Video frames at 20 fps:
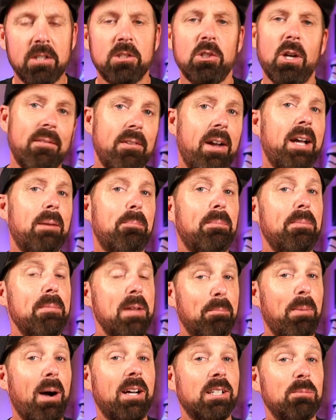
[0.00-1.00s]
So I've had
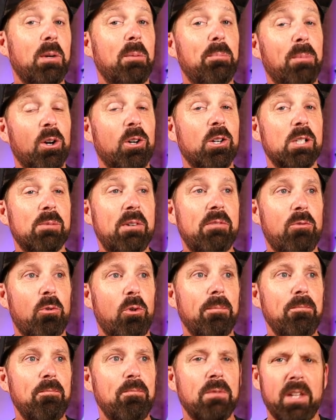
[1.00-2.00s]
Impossible Burgers
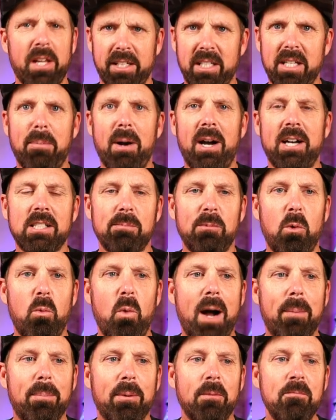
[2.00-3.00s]
before, like the Impossible
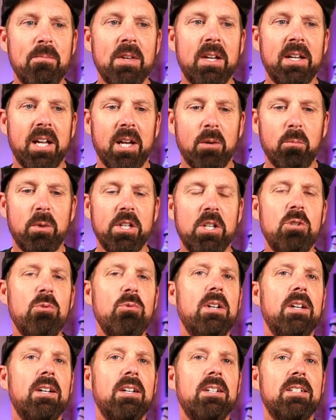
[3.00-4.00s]
Whopper, and when
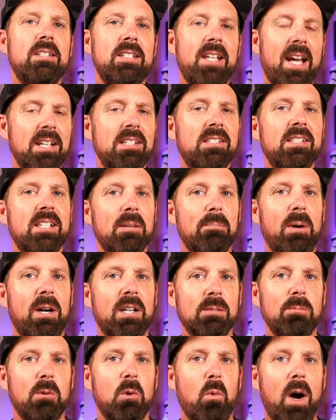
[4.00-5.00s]
you taste the
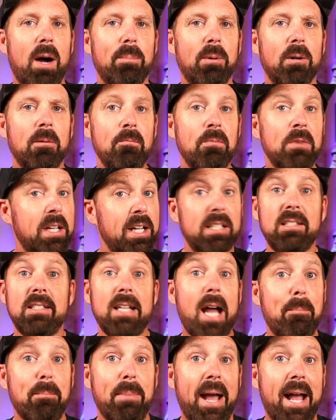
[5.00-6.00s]
Impossible Whopper, it's
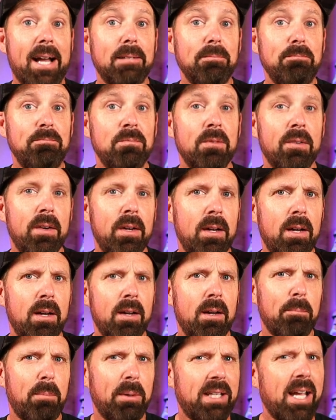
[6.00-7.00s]
not bad,
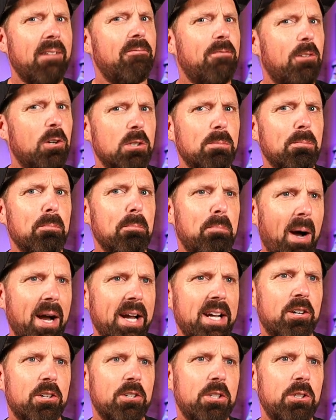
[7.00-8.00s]
but that first
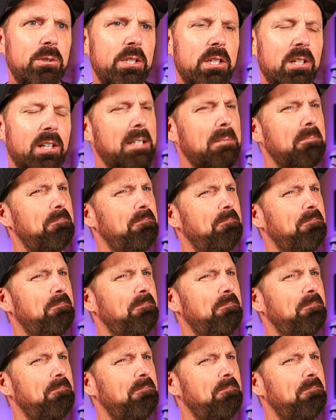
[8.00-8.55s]
bite or two, you're like,